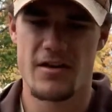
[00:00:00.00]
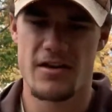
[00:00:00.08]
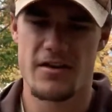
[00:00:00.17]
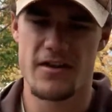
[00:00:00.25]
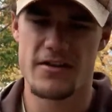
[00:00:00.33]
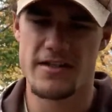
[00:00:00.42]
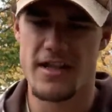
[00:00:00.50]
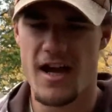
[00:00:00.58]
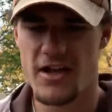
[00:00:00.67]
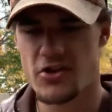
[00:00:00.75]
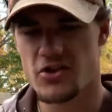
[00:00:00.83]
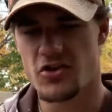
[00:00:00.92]
and then slide
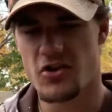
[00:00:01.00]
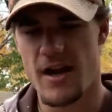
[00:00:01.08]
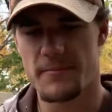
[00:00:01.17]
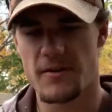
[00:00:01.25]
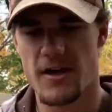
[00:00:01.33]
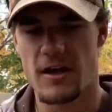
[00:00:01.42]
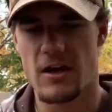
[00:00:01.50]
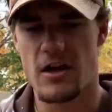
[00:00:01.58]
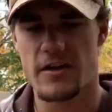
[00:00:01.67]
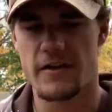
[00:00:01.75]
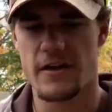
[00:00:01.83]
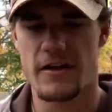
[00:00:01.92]
your trap tag
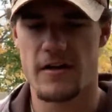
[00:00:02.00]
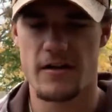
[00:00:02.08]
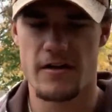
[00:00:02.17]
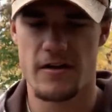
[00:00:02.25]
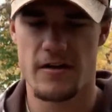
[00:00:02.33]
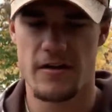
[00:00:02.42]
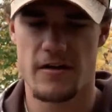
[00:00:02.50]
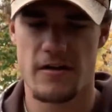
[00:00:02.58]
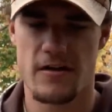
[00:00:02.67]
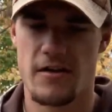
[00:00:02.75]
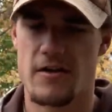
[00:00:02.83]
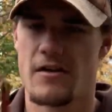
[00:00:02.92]
on there.
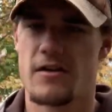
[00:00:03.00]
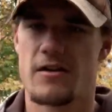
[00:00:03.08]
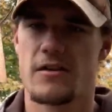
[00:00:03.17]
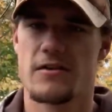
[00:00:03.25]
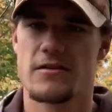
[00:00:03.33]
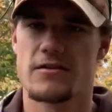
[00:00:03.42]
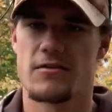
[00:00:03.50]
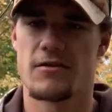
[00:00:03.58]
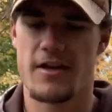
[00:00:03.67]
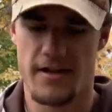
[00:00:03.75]
So we're like